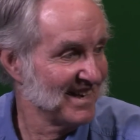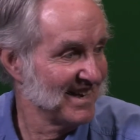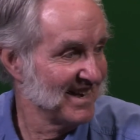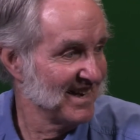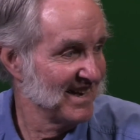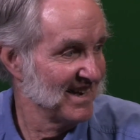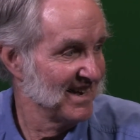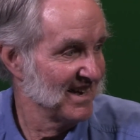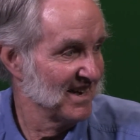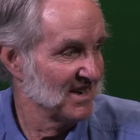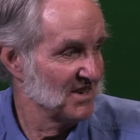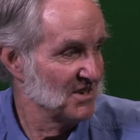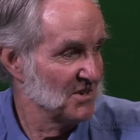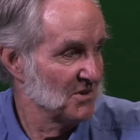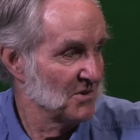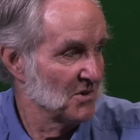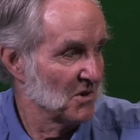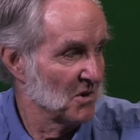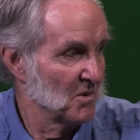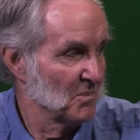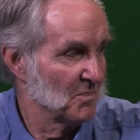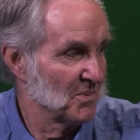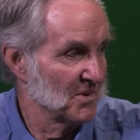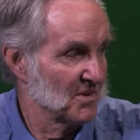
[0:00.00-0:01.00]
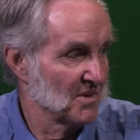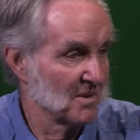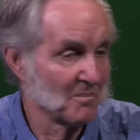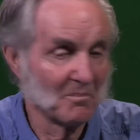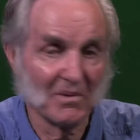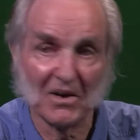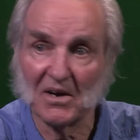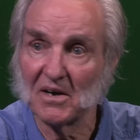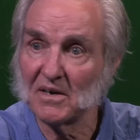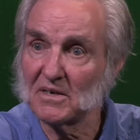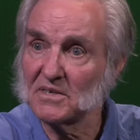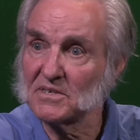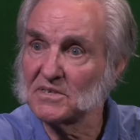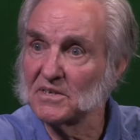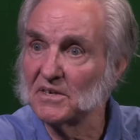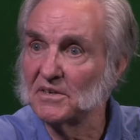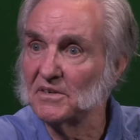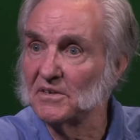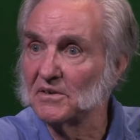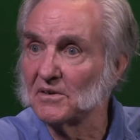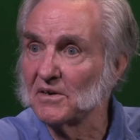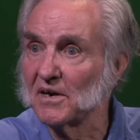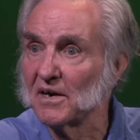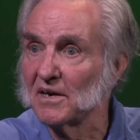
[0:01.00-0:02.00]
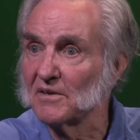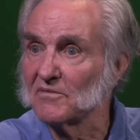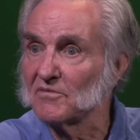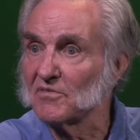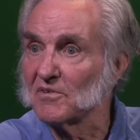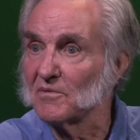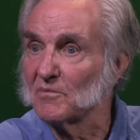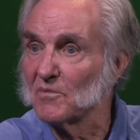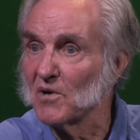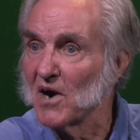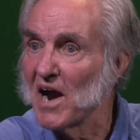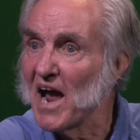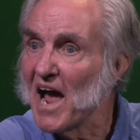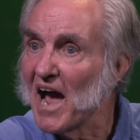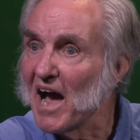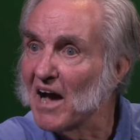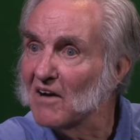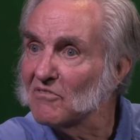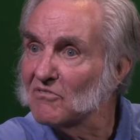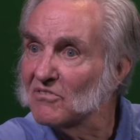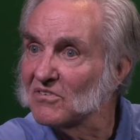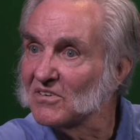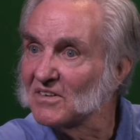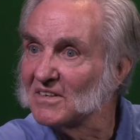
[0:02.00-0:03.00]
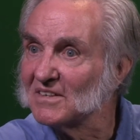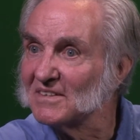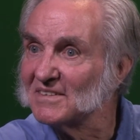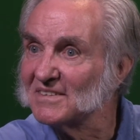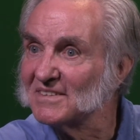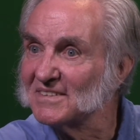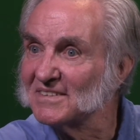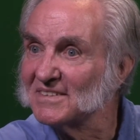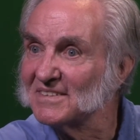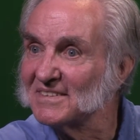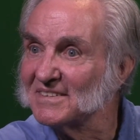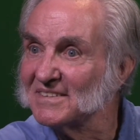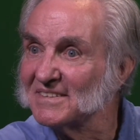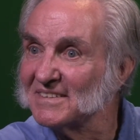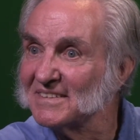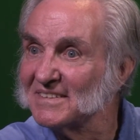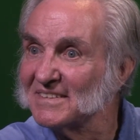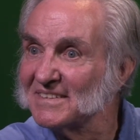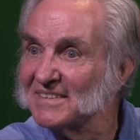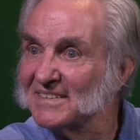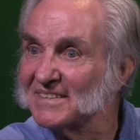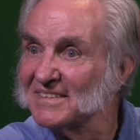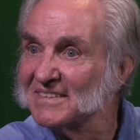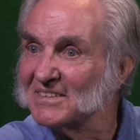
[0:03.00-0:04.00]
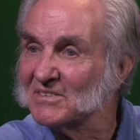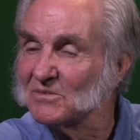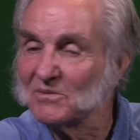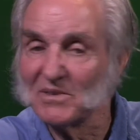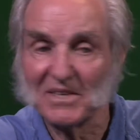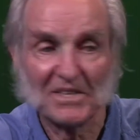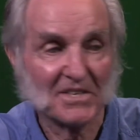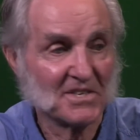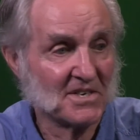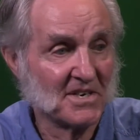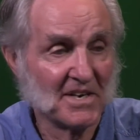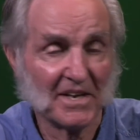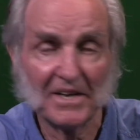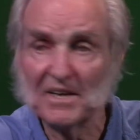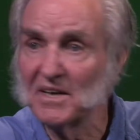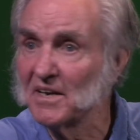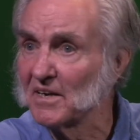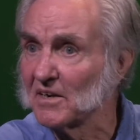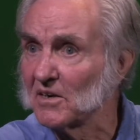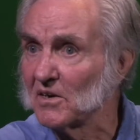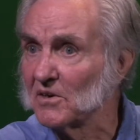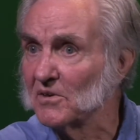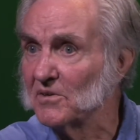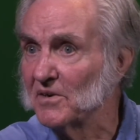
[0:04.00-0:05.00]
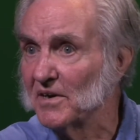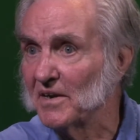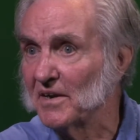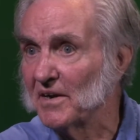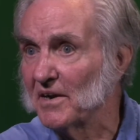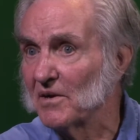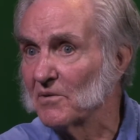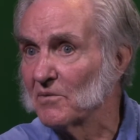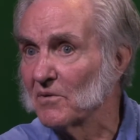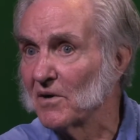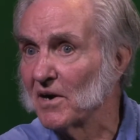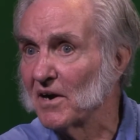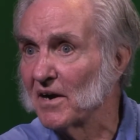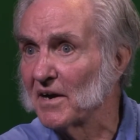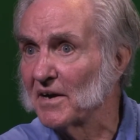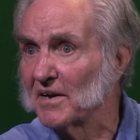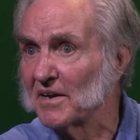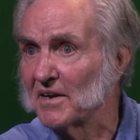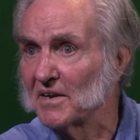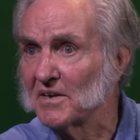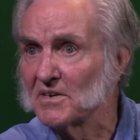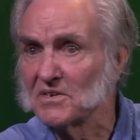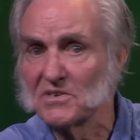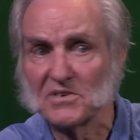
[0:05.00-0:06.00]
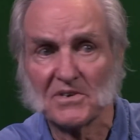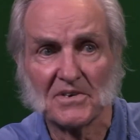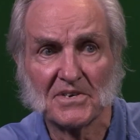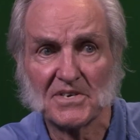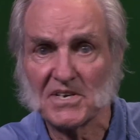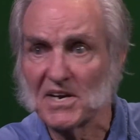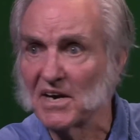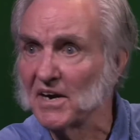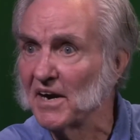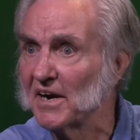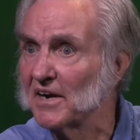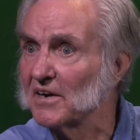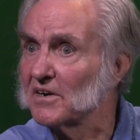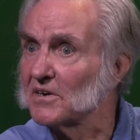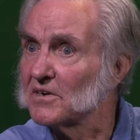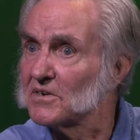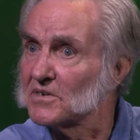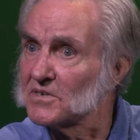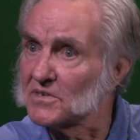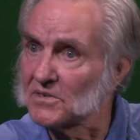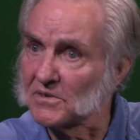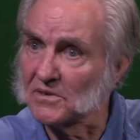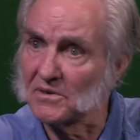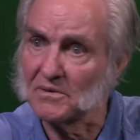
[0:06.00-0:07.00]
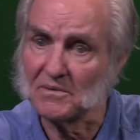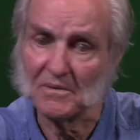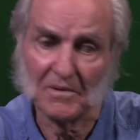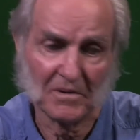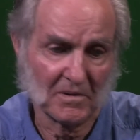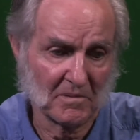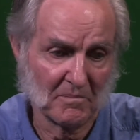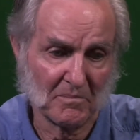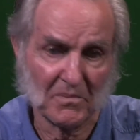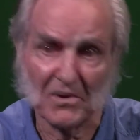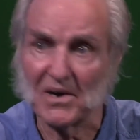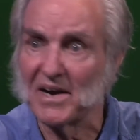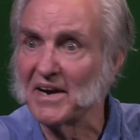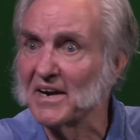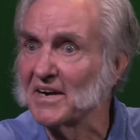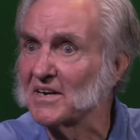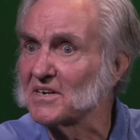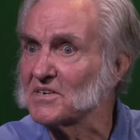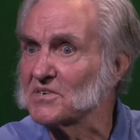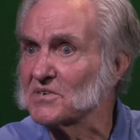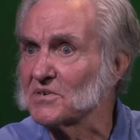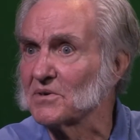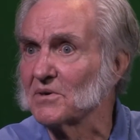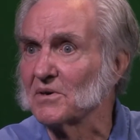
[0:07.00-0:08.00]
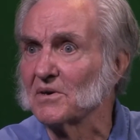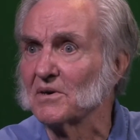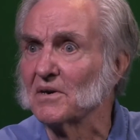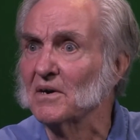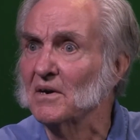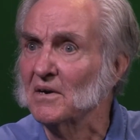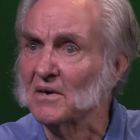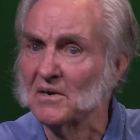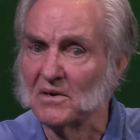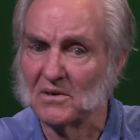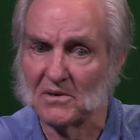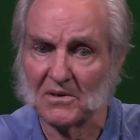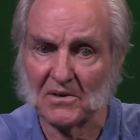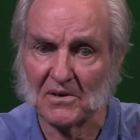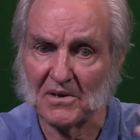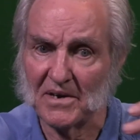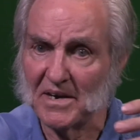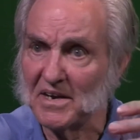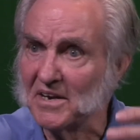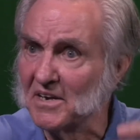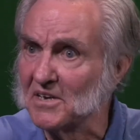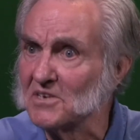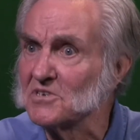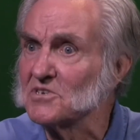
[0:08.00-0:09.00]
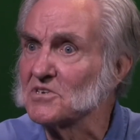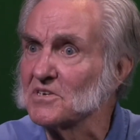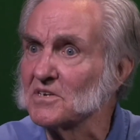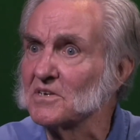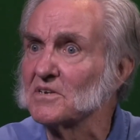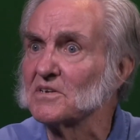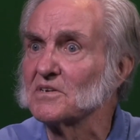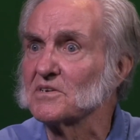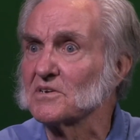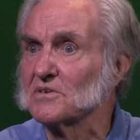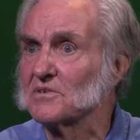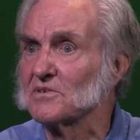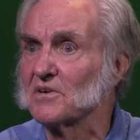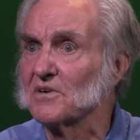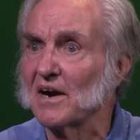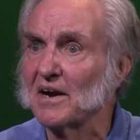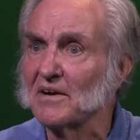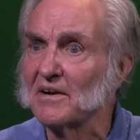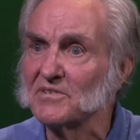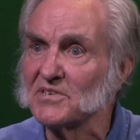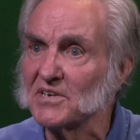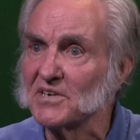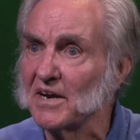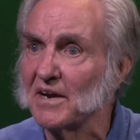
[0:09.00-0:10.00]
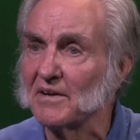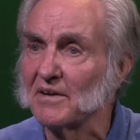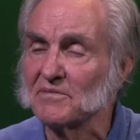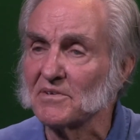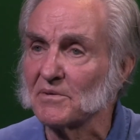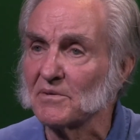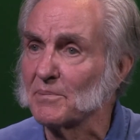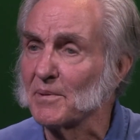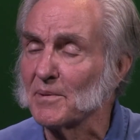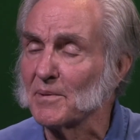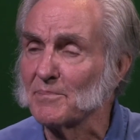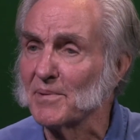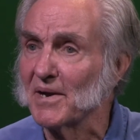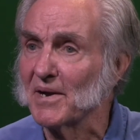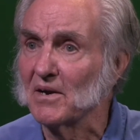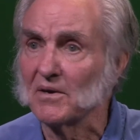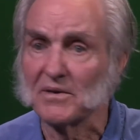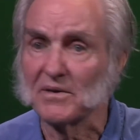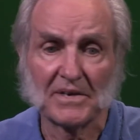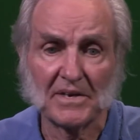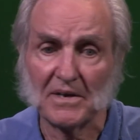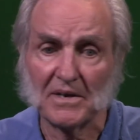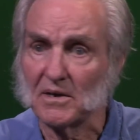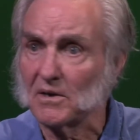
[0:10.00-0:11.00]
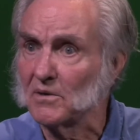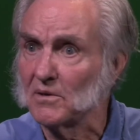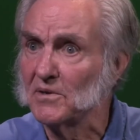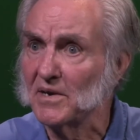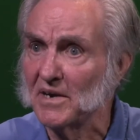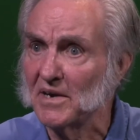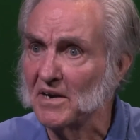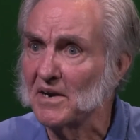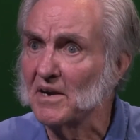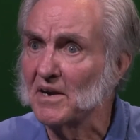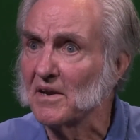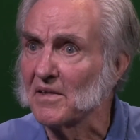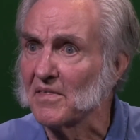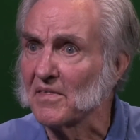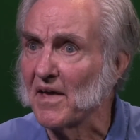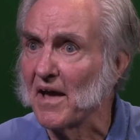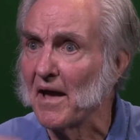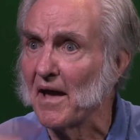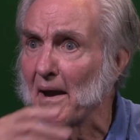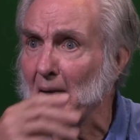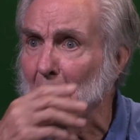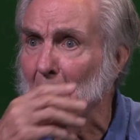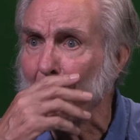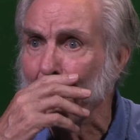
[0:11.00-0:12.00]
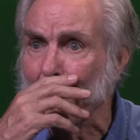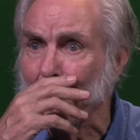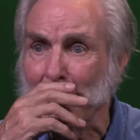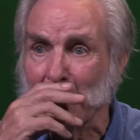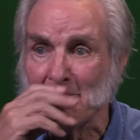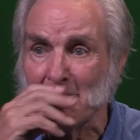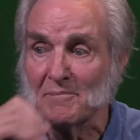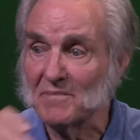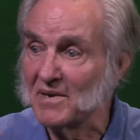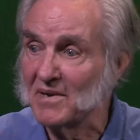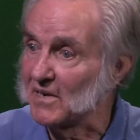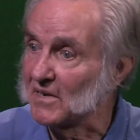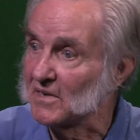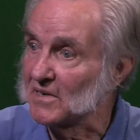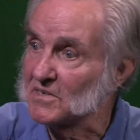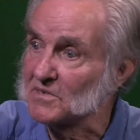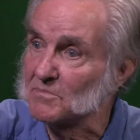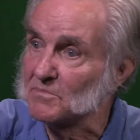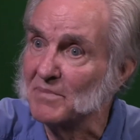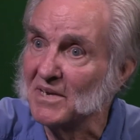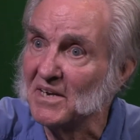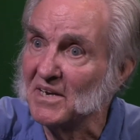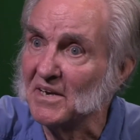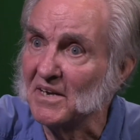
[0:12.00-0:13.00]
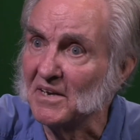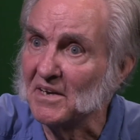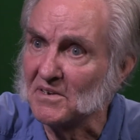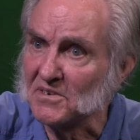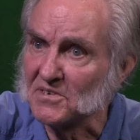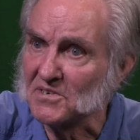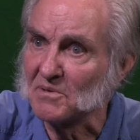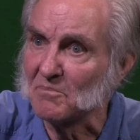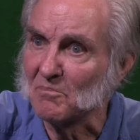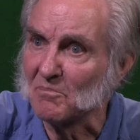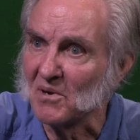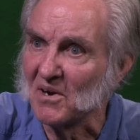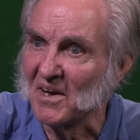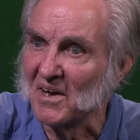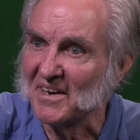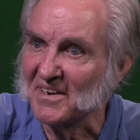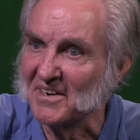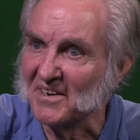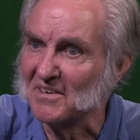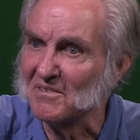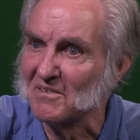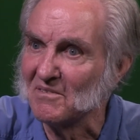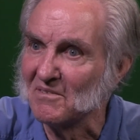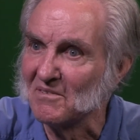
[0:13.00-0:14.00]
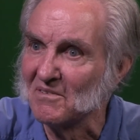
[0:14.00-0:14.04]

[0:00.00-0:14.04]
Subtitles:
And you'd open the box that you got from RAF, which didn't include any rod ends or tires or brakes or engines or drive shaft or propeller. It didn't include any of that because Beatty supplied it